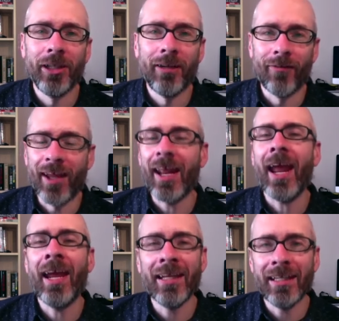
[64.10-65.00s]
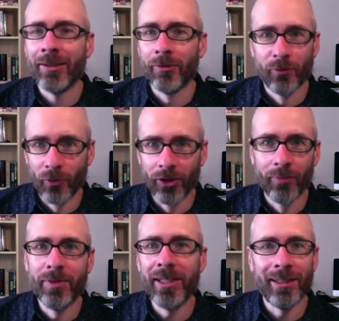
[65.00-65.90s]
believe that any
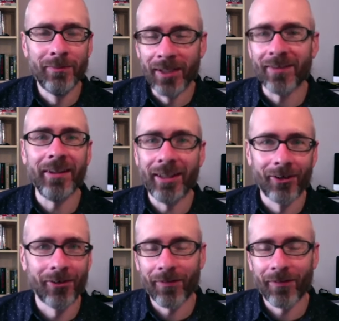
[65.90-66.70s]
would-be misleader